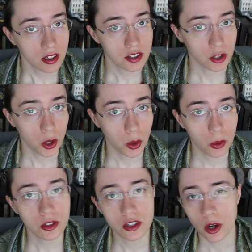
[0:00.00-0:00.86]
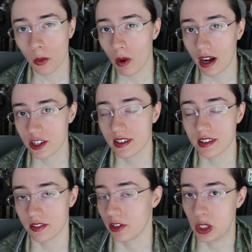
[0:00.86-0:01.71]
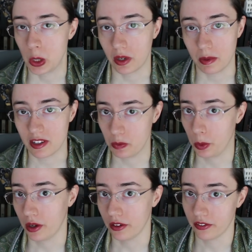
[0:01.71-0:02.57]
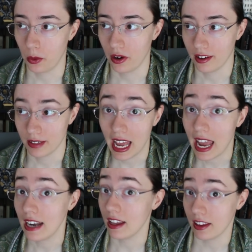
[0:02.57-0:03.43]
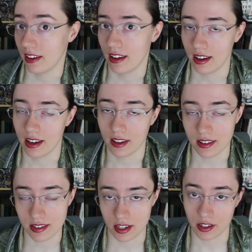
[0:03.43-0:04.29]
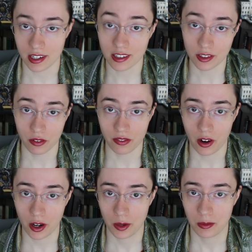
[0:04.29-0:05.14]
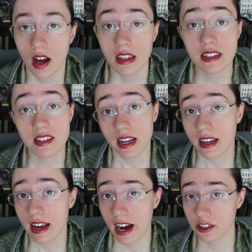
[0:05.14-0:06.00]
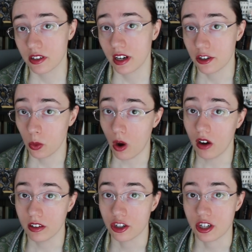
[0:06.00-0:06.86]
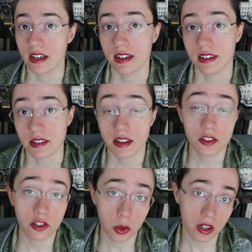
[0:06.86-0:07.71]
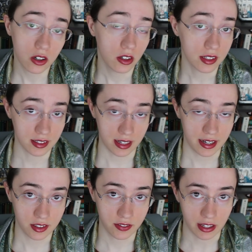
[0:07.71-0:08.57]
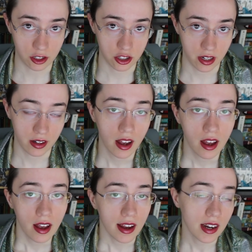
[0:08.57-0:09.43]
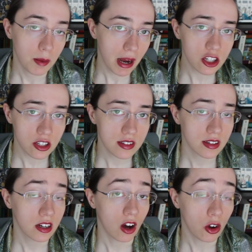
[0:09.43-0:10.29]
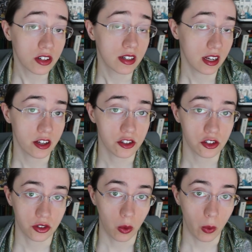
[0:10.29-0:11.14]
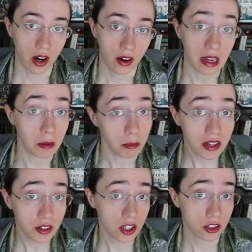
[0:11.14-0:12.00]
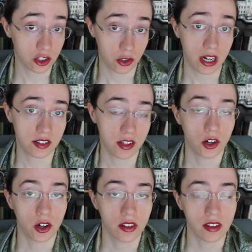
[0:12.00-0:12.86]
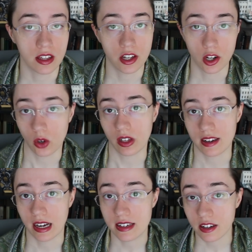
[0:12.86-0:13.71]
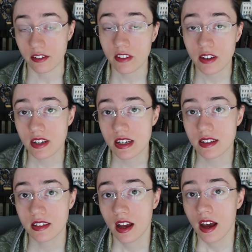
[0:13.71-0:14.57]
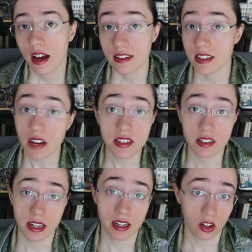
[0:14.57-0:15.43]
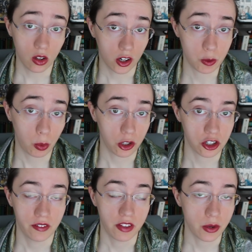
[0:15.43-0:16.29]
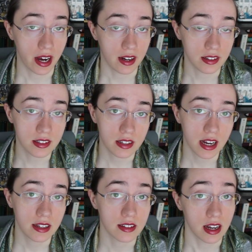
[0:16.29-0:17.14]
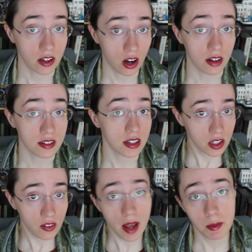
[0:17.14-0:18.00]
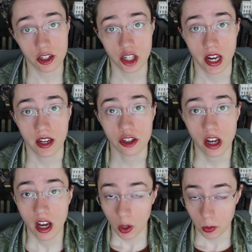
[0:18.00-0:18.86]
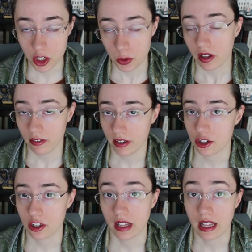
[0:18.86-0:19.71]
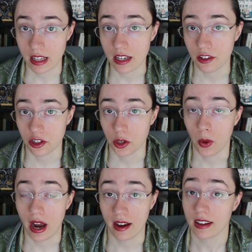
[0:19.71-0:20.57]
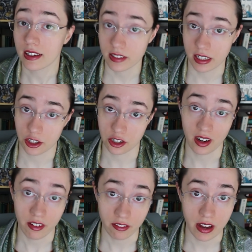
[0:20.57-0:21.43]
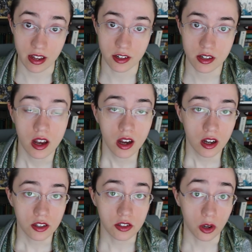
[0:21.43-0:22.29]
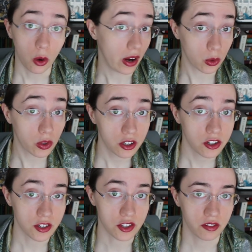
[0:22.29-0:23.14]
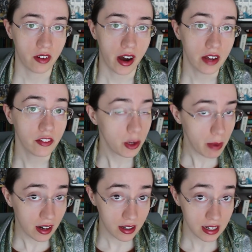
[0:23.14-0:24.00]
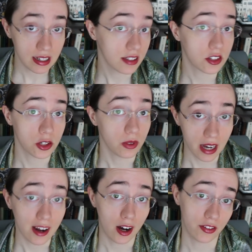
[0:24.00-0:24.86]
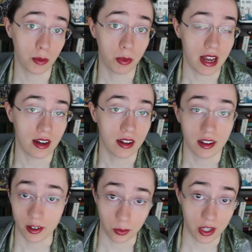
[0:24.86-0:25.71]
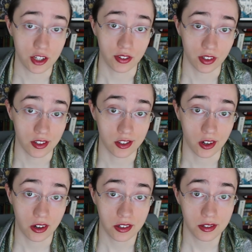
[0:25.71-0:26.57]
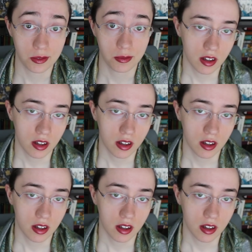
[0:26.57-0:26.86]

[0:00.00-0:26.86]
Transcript: So don't watch this if you don't want to be spoiled for anything in the series so far. This lady astronaut duology is historical science fiction. It imagines an alternate history where a meteor strikes the Earth in the early 1950s, devastating a large portion of the United States and causing climate change, which will eventually lead to an extinction event. So in order to survive, humanity needs to get off the planet and reach for the stars.